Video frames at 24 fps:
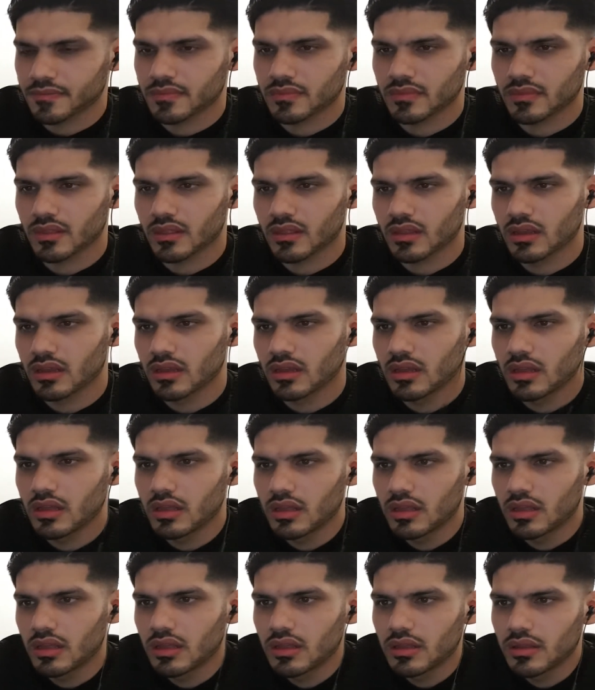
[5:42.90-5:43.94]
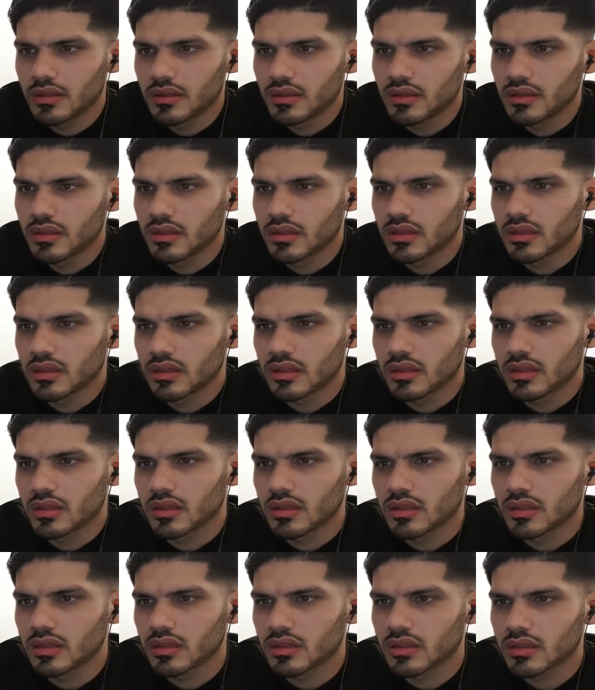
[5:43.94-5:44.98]

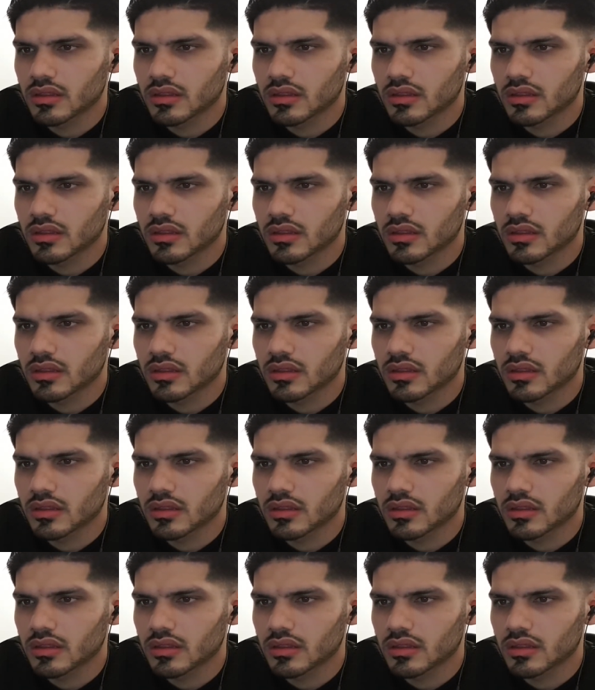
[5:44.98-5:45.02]
(silence)